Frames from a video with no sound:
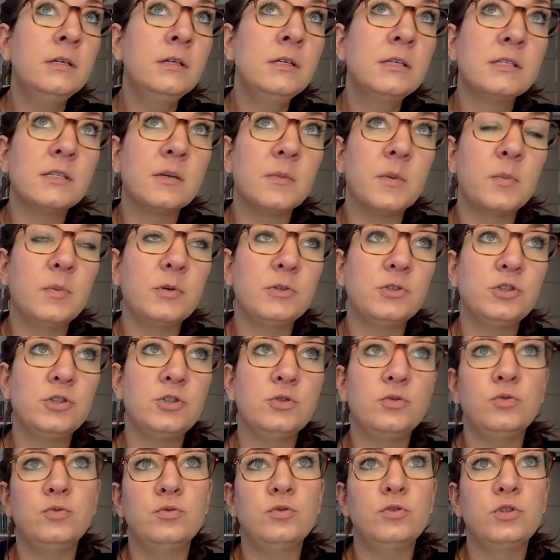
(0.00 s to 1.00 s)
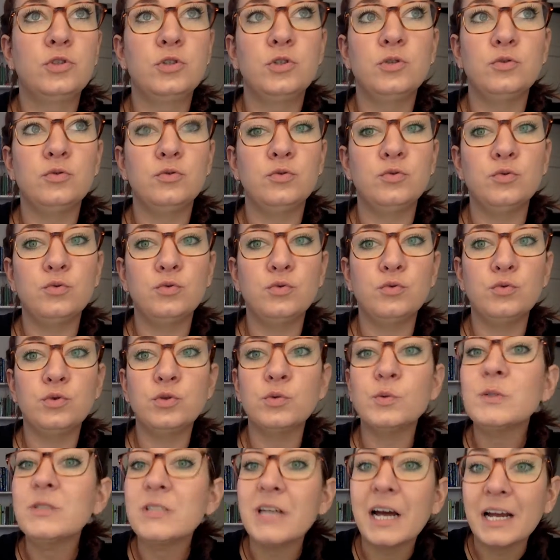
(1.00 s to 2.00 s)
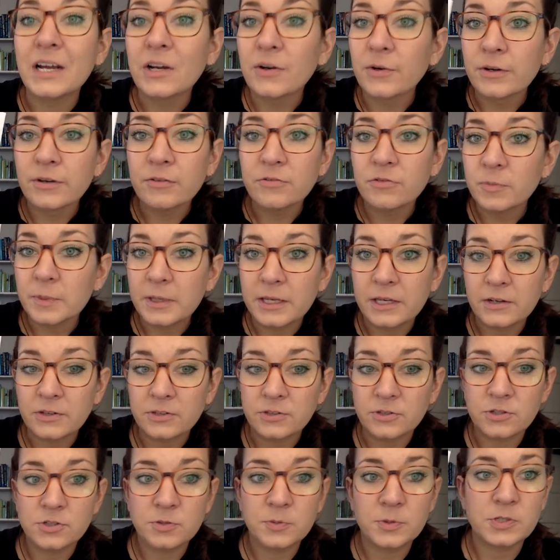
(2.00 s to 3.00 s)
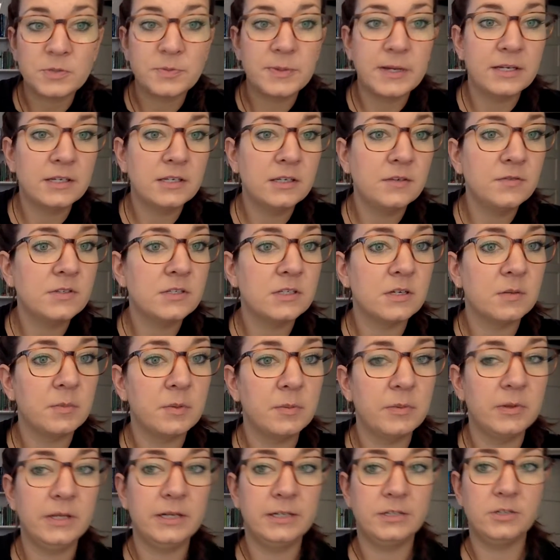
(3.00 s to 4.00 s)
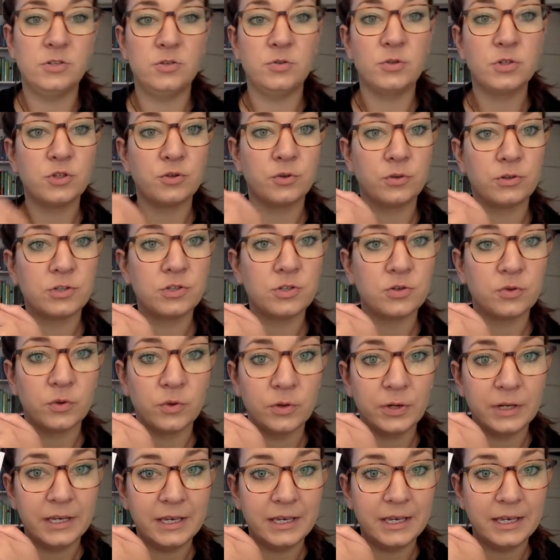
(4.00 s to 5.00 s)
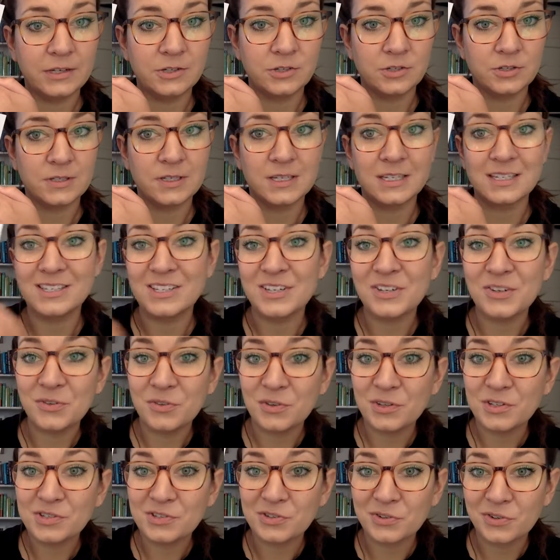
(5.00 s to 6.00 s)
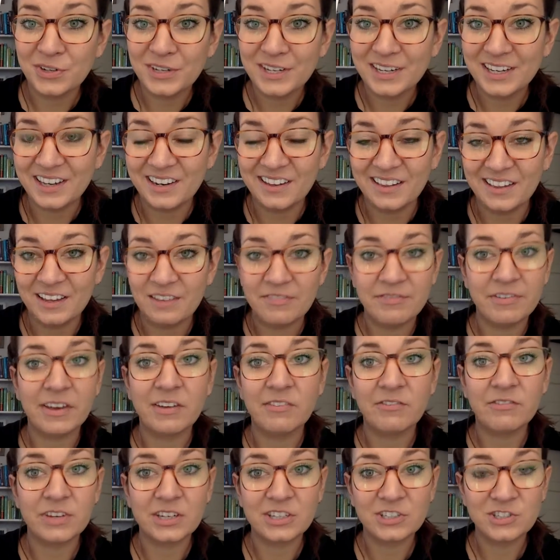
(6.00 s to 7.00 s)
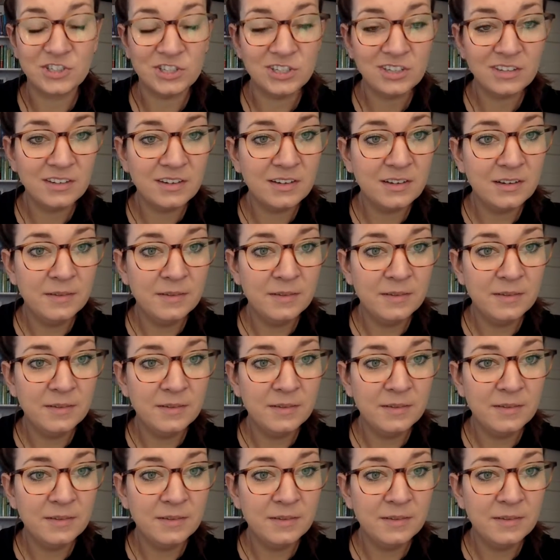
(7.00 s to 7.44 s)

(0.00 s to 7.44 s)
Some people choose to do a diary from a character's perspective. Some people like to do a short story and just continue the story, kind of like fan fiction.